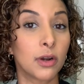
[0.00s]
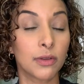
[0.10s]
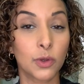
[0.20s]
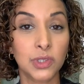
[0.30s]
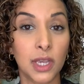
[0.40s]

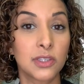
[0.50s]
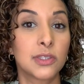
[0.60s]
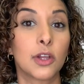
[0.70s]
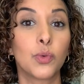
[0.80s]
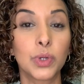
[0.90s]
those cases
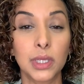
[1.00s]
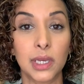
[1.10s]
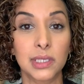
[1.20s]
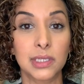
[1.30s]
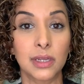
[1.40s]
that are really
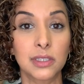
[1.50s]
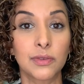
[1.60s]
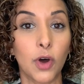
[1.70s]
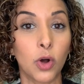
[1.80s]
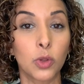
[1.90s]

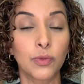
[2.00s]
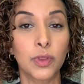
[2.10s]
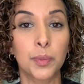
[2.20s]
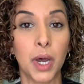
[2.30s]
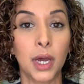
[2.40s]
extensive all over
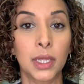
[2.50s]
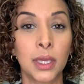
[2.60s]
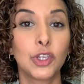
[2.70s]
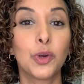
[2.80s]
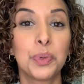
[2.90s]
the
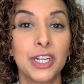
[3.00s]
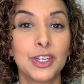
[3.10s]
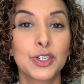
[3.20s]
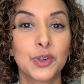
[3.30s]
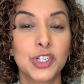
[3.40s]
body, your
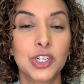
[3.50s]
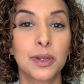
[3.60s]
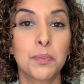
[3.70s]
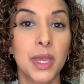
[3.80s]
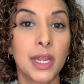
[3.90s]

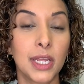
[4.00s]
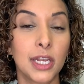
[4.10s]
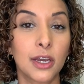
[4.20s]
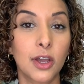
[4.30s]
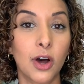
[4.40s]
pediatrician may
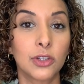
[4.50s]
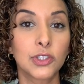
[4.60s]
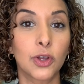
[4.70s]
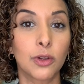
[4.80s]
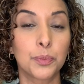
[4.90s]
need a
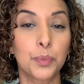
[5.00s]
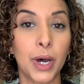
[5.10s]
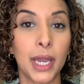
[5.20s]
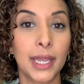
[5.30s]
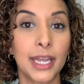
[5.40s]
consult
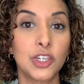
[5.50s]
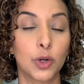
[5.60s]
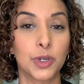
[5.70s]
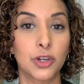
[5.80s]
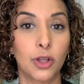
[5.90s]
by a
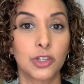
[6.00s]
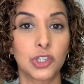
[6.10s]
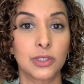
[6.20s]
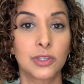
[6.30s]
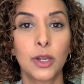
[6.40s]

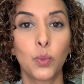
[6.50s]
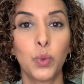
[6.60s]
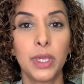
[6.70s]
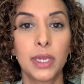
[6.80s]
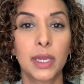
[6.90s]
dermatologist, and
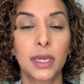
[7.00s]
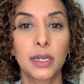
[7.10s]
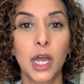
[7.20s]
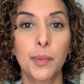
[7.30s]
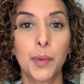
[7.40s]
we can
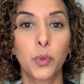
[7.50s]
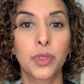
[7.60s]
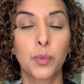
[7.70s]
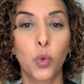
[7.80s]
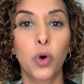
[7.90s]
come up with
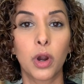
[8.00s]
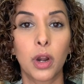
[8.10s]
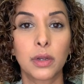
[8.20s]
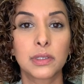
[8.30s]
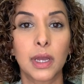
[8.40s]
a
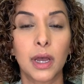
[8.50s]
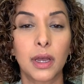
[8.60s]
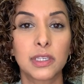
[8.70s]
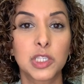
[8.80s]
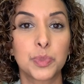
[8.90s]
more
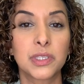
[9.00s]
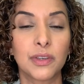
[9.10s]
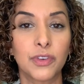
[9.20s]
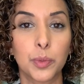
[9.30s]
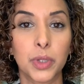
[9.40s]

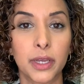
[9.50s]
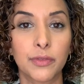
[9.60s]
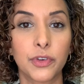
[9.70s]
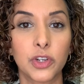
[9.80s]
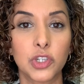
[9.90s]
specific plan
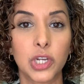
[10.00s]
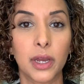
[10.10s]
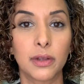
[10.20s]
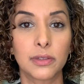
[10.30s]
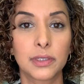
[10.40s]
for your
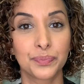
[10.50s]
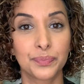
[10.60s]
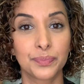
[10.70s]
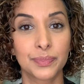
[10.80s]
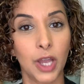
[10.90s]
child.
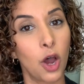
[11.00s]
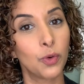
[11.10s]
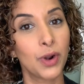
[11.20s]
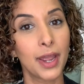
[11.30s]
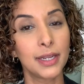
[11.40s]
All
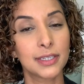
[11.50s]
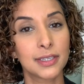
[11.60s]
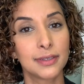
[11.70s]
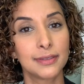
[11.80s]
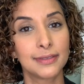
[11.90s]
right,
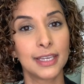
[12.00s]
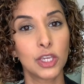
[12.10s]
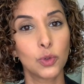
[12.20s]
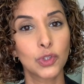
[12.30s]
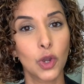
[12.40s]

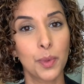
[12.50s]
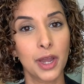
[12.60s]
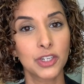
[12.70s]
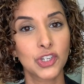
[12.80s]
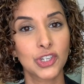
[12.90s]
thank you so
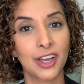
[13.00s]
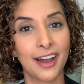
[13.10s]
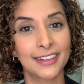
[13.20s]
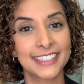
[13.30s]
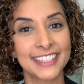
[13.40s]
much.
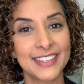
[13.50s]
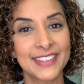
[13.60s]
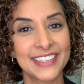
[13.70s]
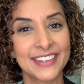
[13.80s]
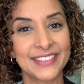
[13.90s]
I'll see you
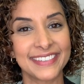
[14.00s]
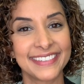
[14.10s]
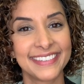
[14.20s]
soon.